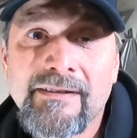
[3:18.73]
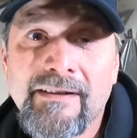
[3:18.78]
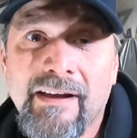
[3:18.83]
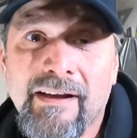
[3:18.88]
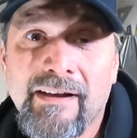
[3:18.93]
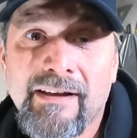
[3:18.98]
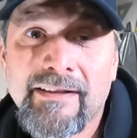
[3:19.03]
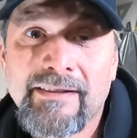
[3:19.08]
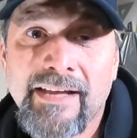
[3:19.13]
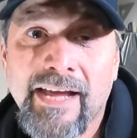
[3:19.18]

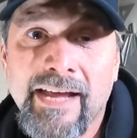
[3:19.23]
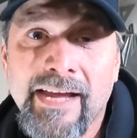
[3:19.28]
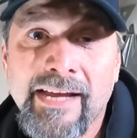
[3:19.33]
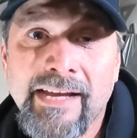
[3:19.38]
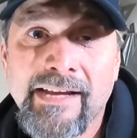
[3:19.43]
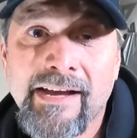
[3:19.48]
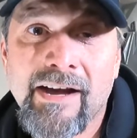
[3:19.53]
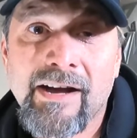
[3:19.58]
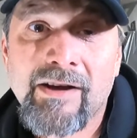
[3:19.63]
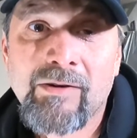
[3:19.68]
They
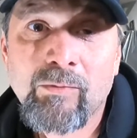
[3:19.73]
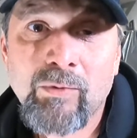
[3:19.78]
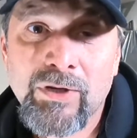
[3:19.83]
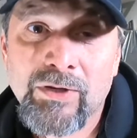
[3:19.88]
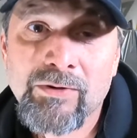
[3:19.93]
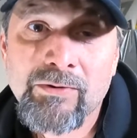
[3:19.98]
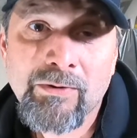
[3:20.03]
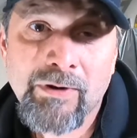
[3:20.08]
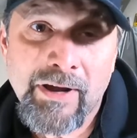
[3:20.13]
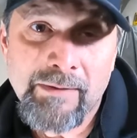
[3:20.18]

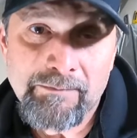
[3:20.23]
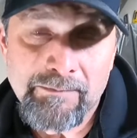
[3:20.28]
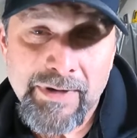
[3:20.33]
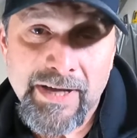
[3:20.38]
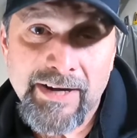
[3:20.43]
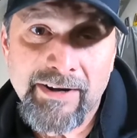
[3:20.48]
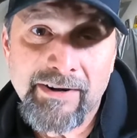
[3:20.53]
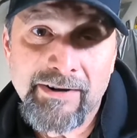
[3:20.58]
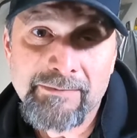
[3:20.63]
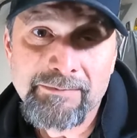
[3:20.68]
will grip
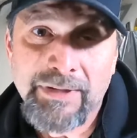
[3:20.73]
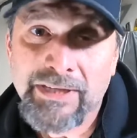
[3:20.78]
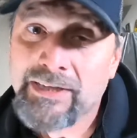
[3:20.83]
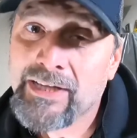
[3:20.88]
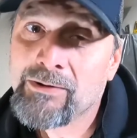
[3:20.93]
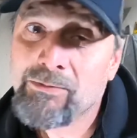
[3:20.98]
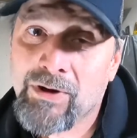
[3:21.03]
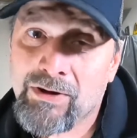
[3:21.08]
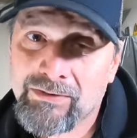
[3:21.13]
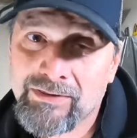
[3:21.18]
better, but
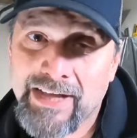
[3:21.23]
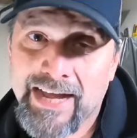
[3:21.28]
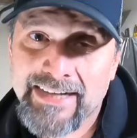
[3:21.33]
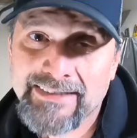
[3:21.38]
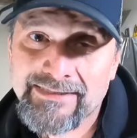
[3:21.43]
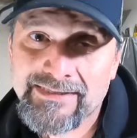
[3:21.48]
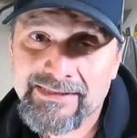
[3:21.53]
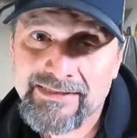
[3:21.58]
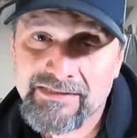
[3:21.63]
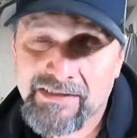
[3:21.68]
they won't
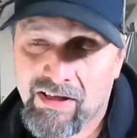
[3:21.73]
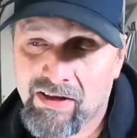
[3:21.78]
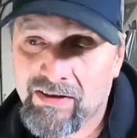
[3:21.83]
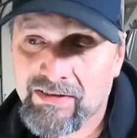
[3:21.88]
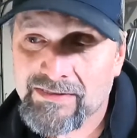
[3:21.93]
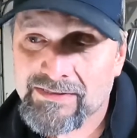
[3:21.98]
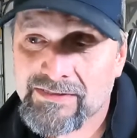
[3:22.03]
last as long.